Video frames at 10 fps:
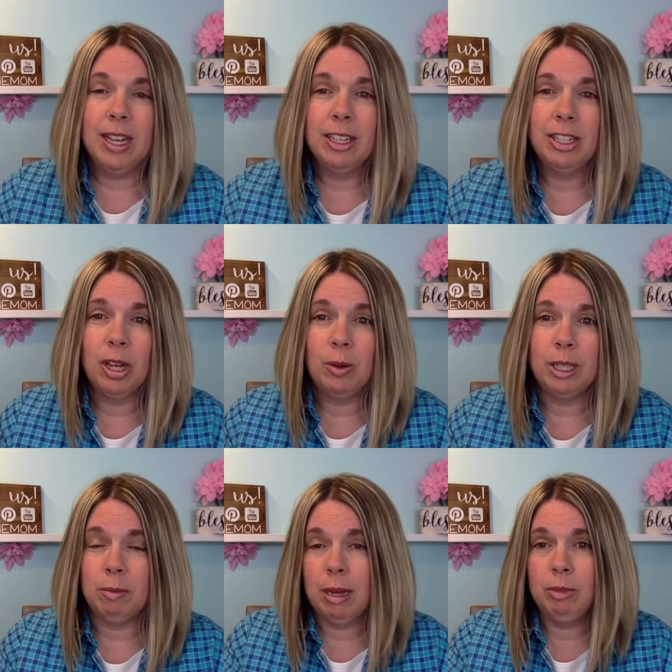So
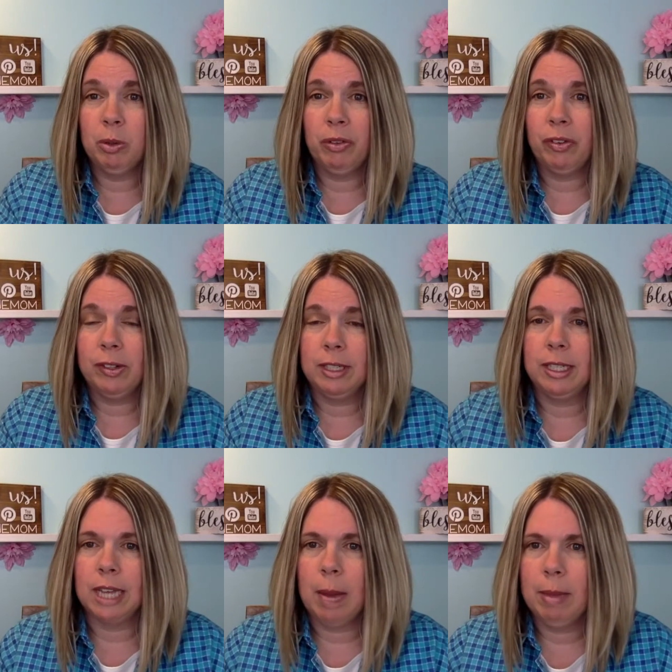sometimes a referral
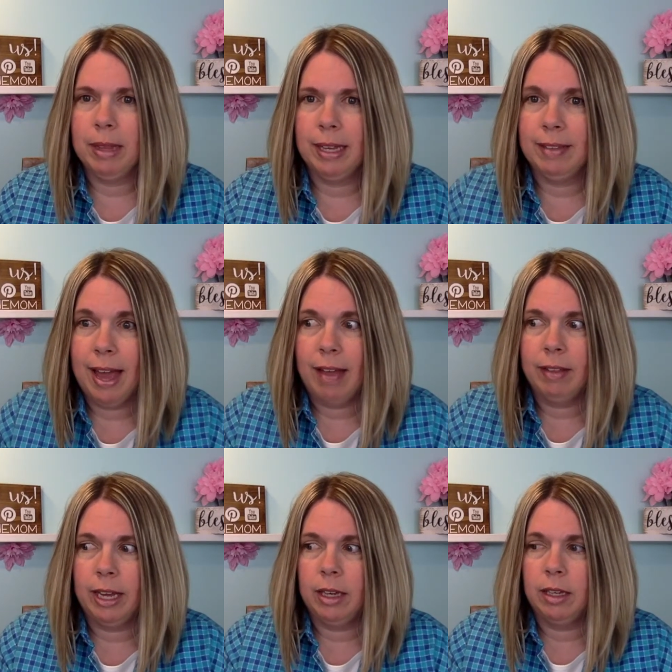does come in like that.
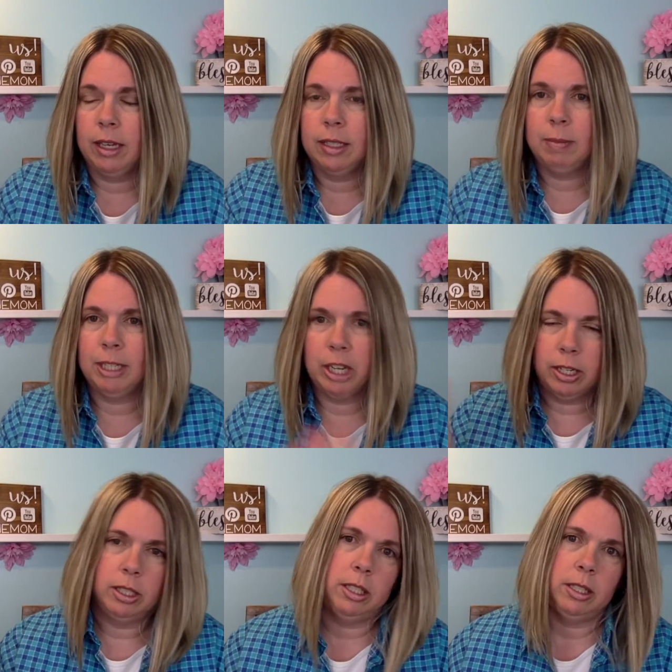Like, yes, my
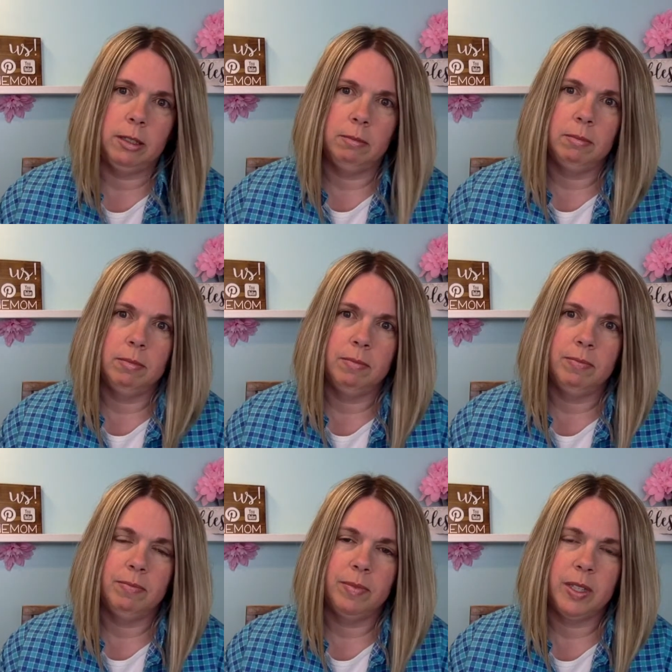child's
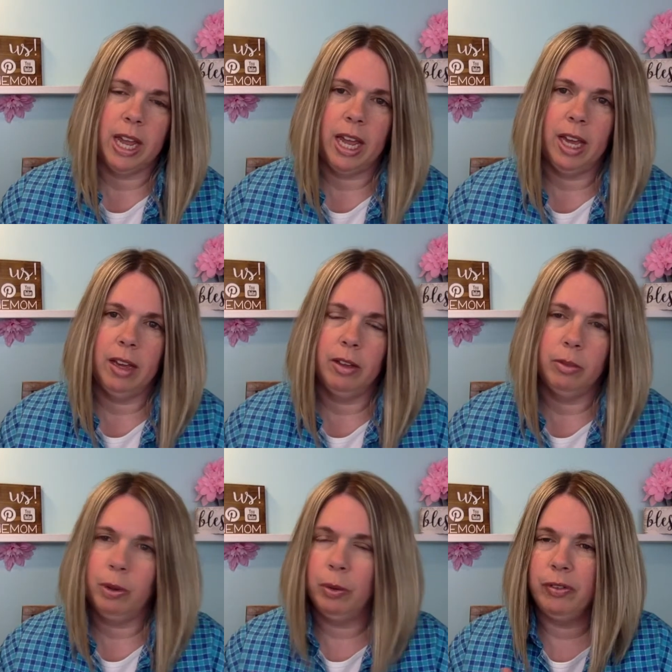saying
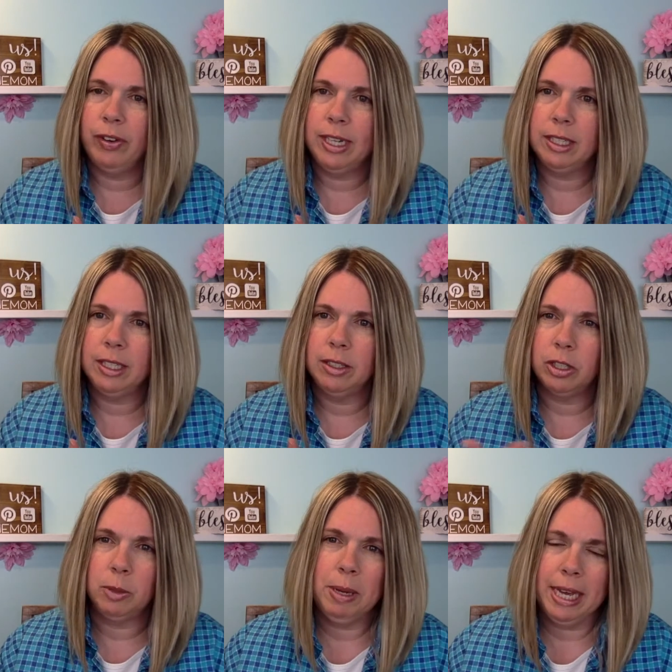3-word phrases
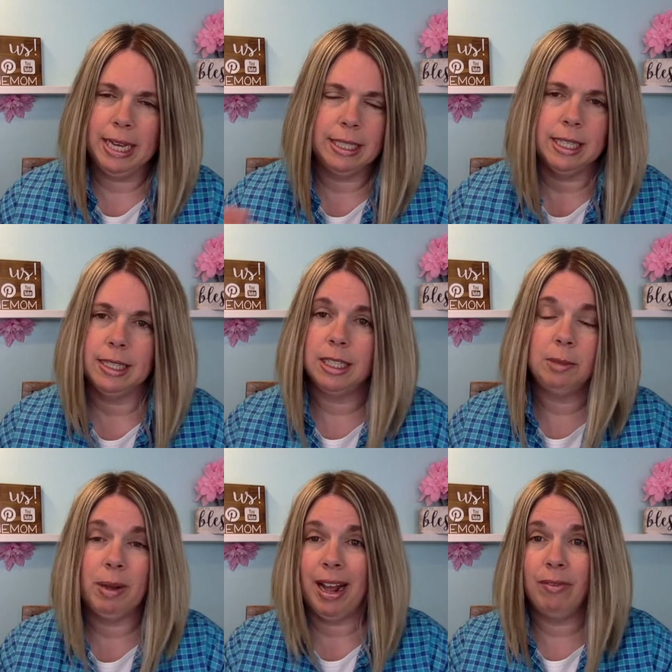or speaking in
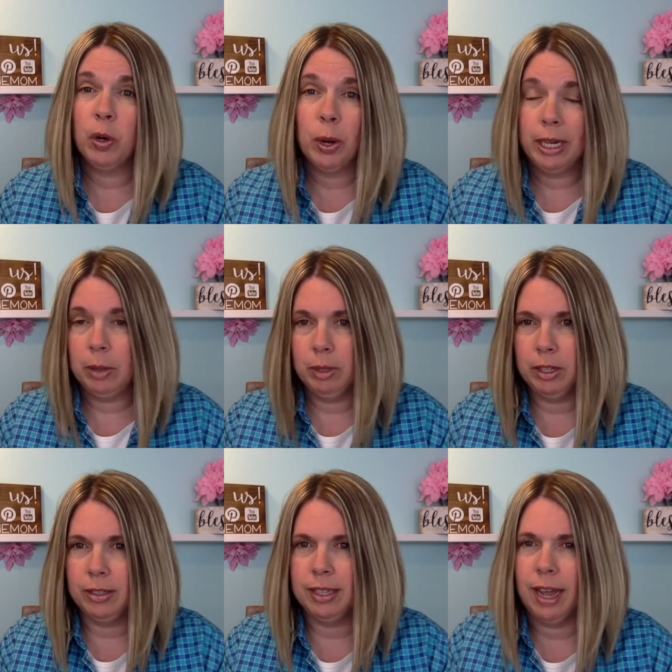sentences, but I have no idea what
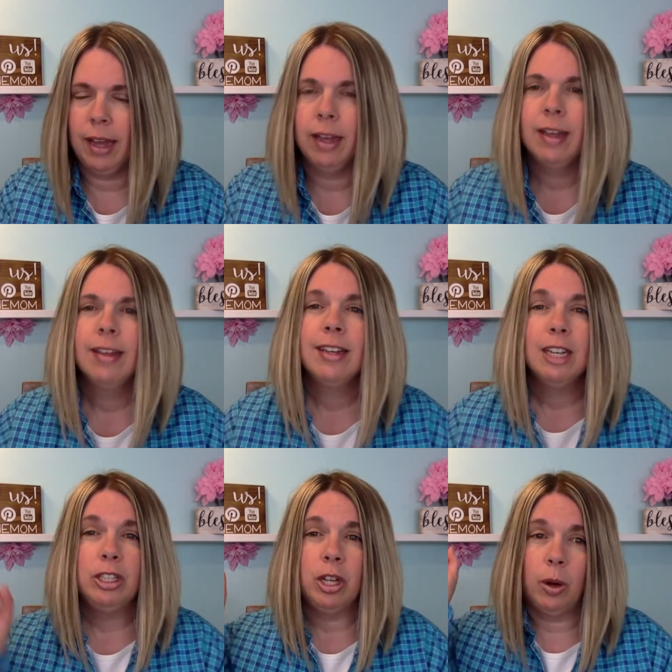they're saying.
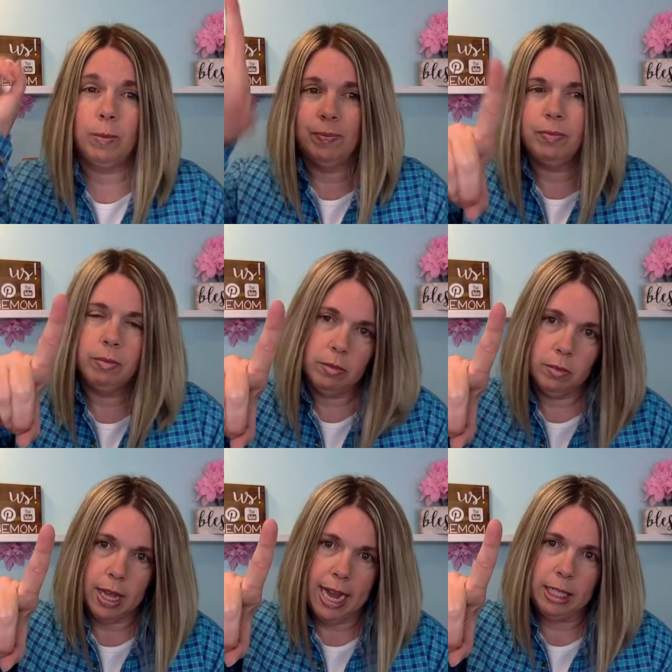So
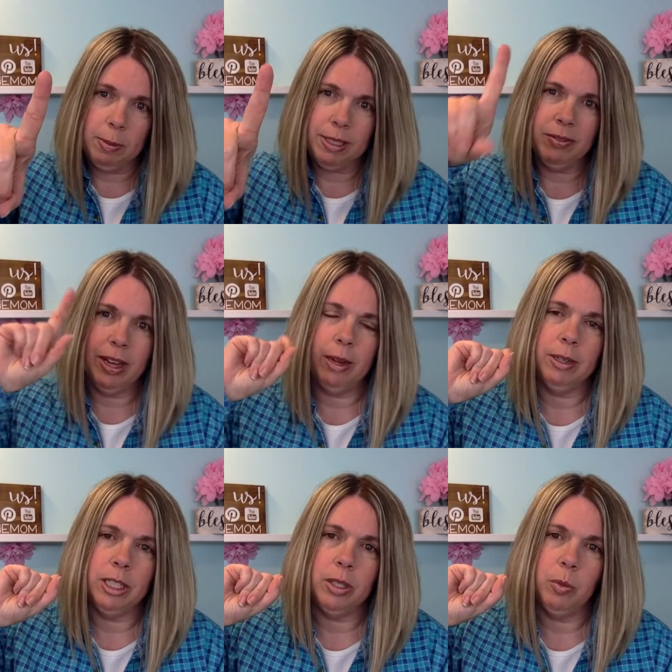expressive
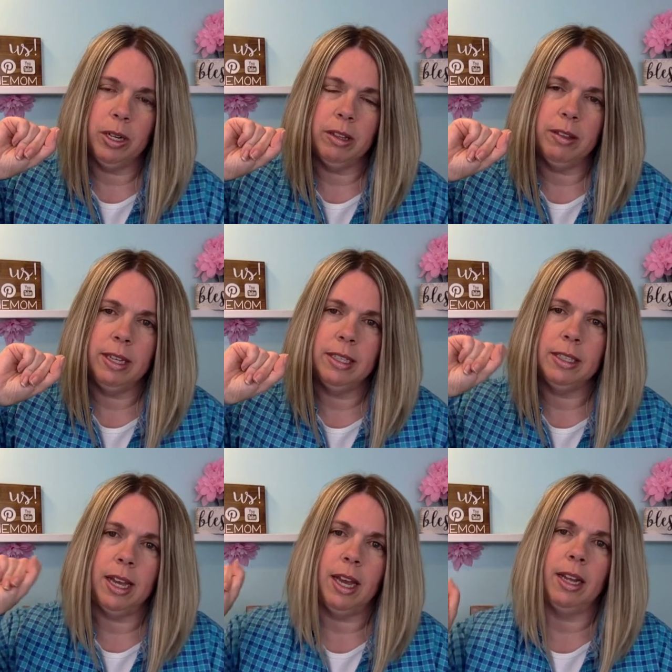language is one of the things
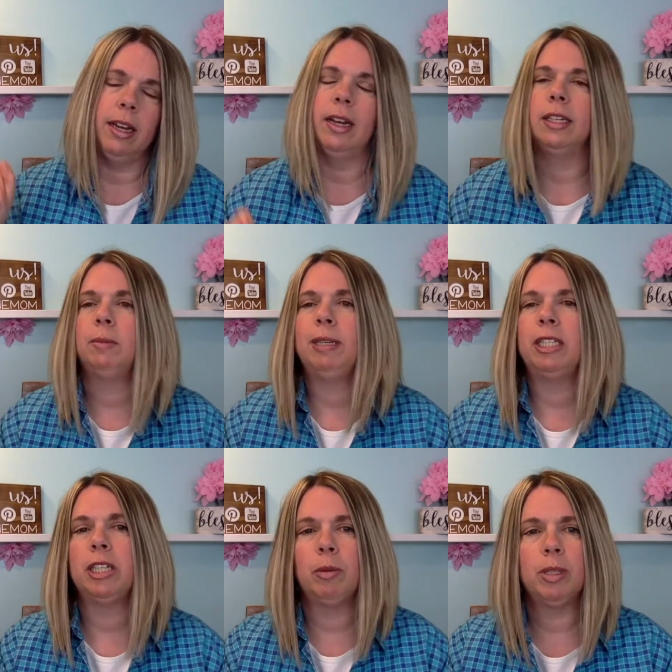that a
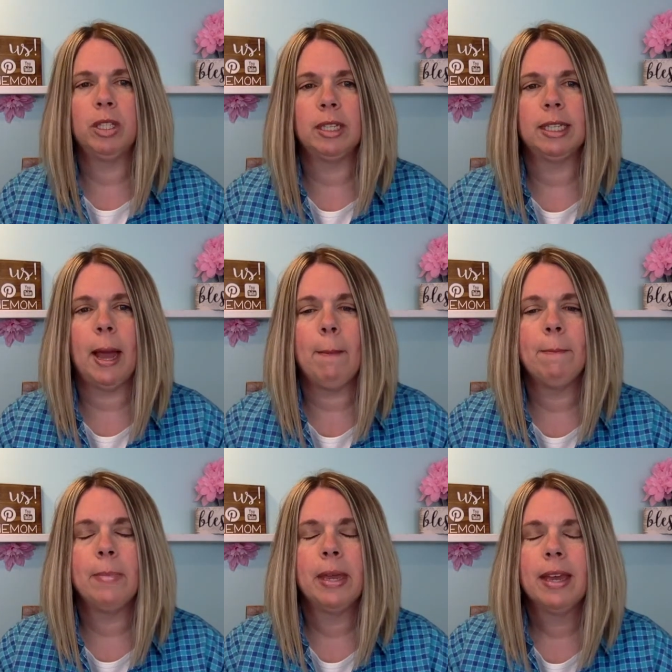speech therapist looks at.
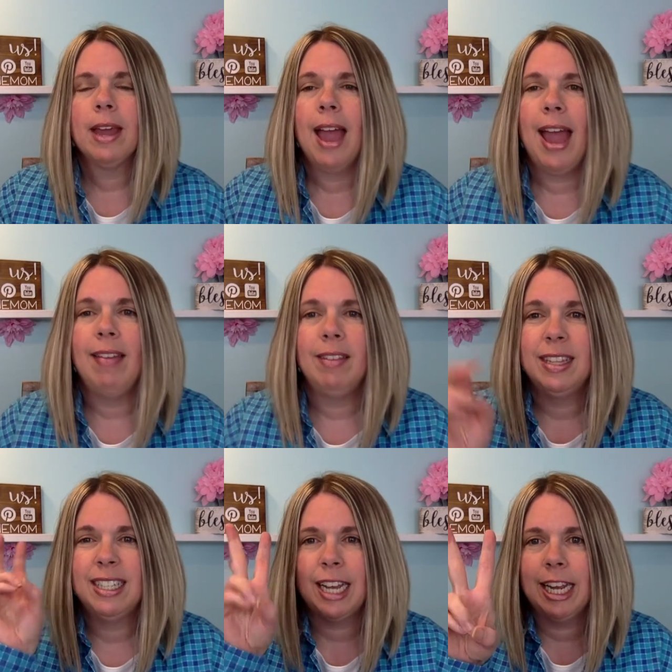And then
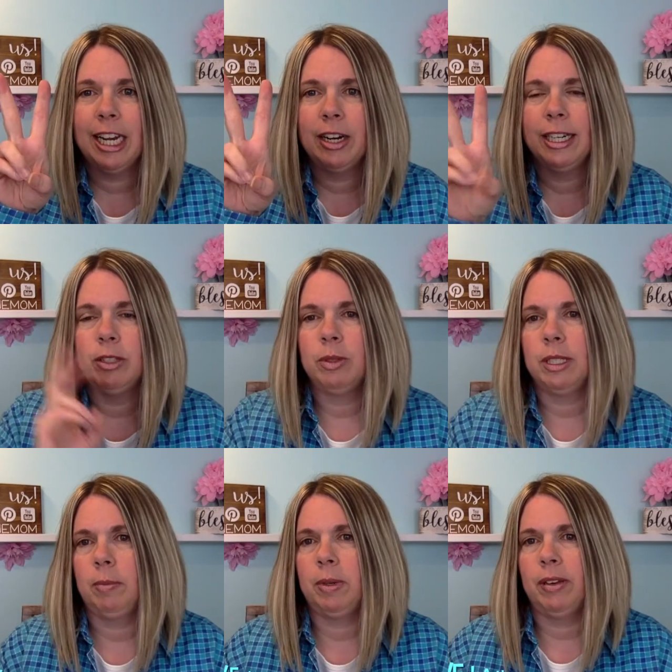the second area is
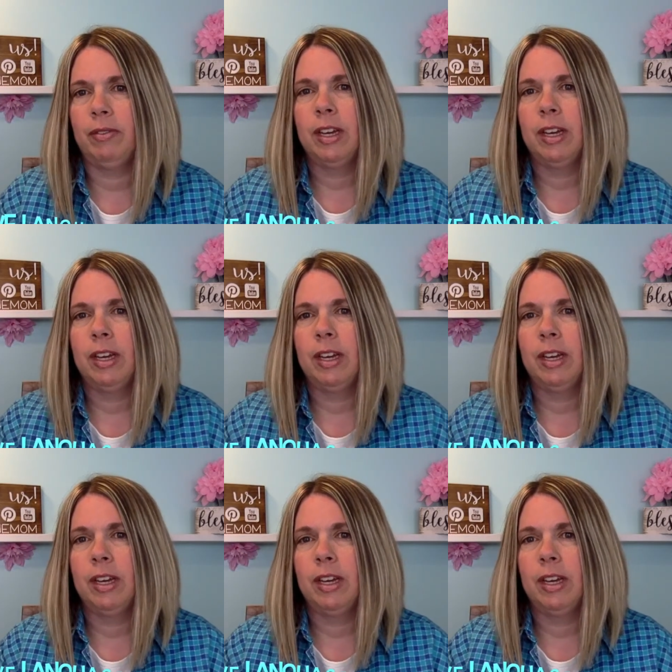receptive.